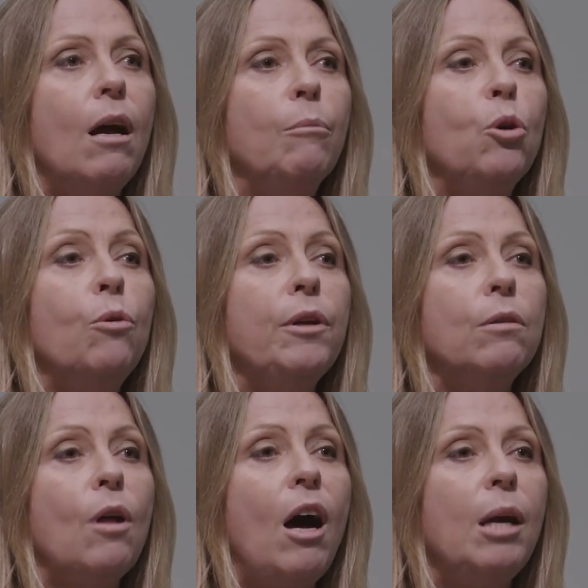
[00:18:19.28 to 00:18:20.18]

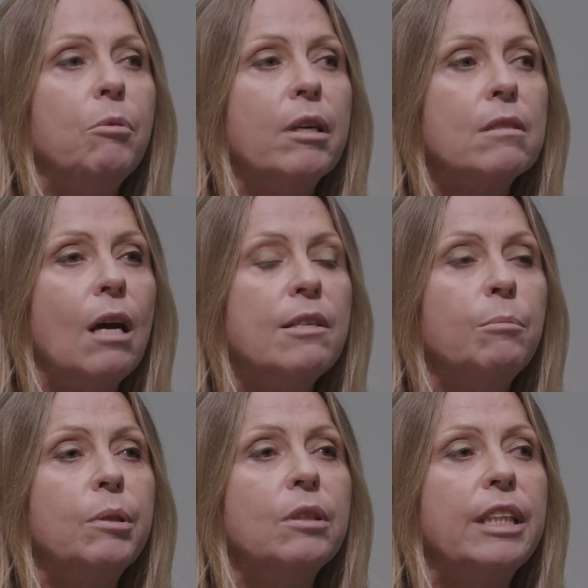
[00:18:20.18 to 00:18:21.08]
cortical
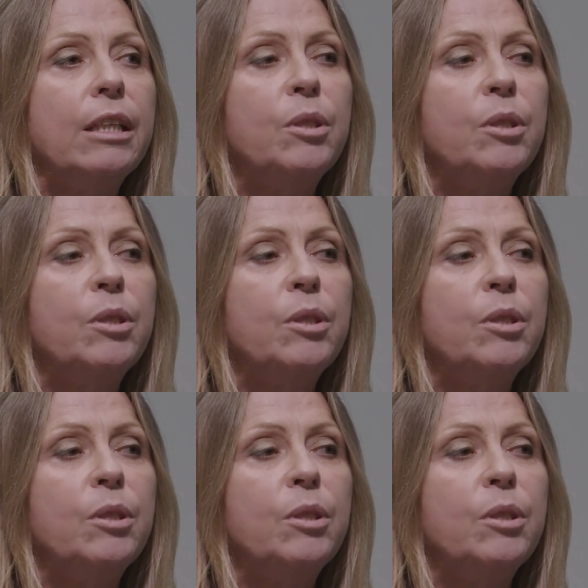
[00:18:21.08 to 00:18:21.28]
hyperexcitability,